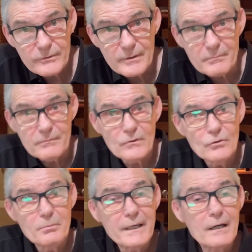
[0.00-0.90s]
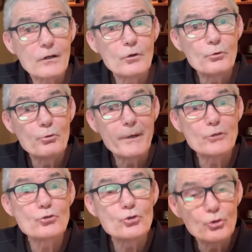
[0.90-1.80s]
them, you may, not, you may
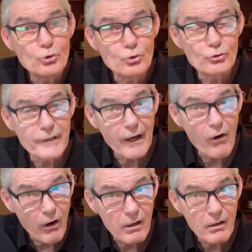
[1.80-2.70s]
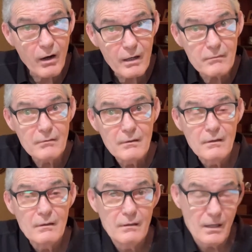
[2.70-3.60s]
choose that hard heart
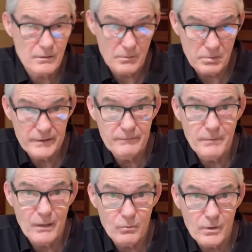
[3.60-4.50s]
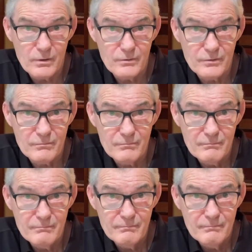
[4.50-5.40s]
not to believe my words,
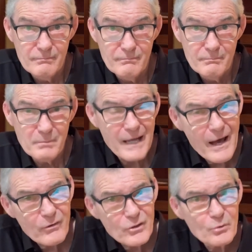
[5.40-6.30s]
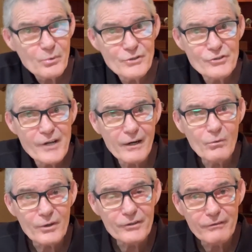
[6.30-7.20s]
but how do you reject
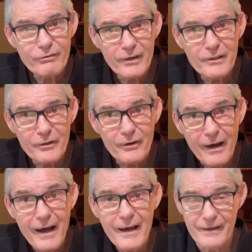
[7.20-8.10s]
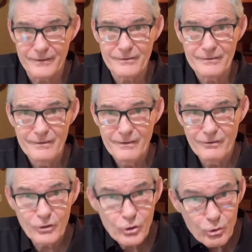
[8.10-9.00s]
what's in front of your eyes,
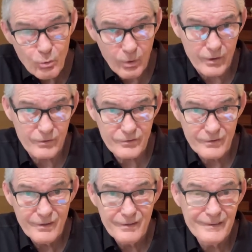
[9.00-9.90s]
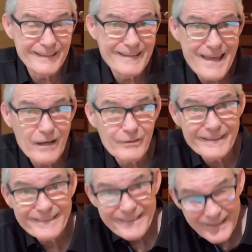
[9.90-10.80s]
the good works that
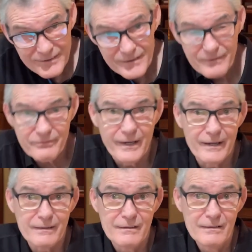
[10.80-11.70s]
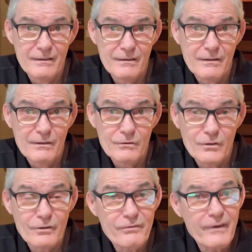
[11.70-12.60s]
loudly testify
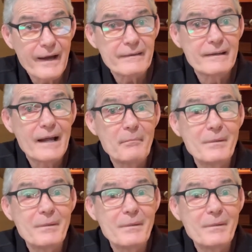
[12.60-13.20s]
to the fact that I've